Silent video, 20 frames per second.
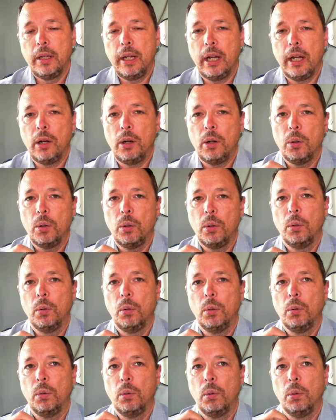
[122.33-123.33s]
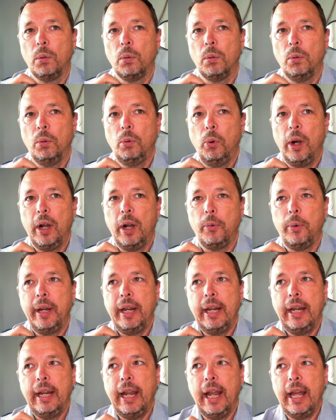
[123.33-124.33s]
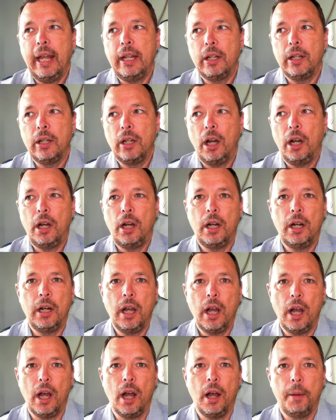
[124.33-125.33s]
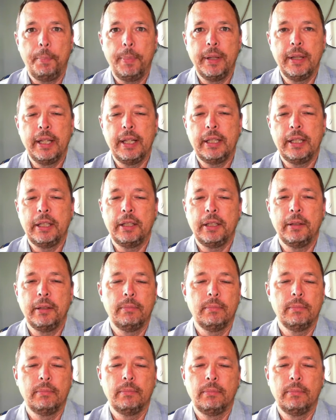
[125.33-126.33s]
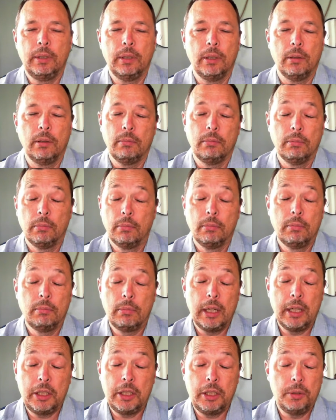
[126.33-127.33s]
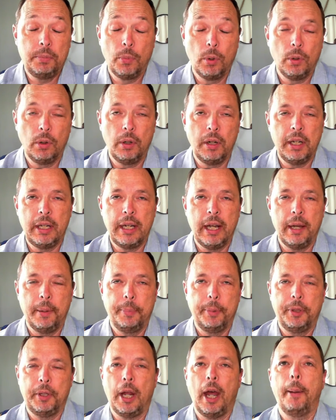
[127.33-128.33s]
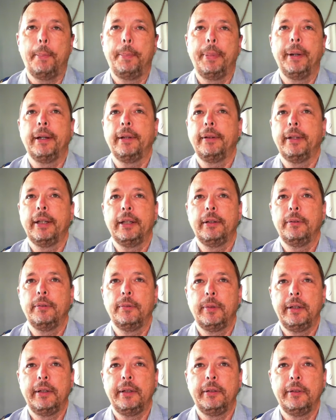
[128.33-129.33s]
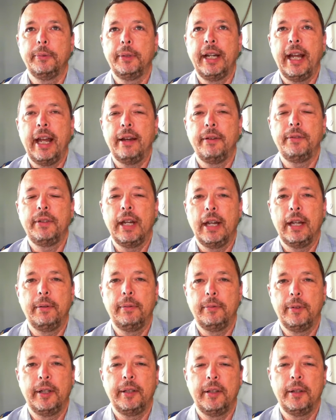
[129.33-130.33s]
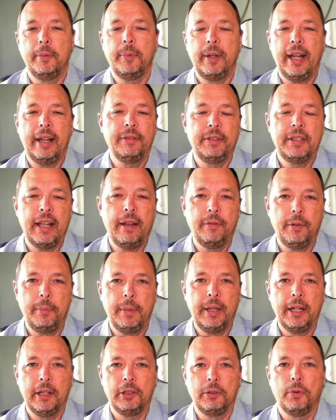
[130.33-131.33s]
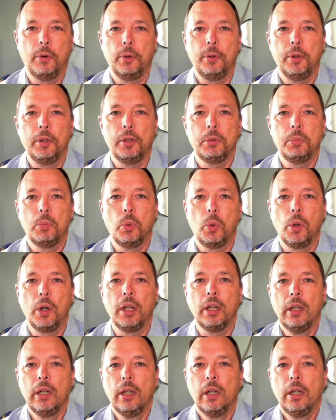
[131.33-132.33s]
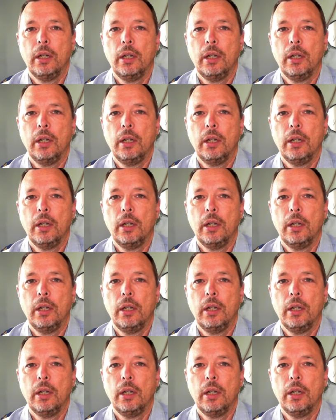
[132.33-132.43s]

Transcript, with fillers: Now, where we get hung up, and this is a you know much more in depth topic than we we have time than we have seven minutes for this morning.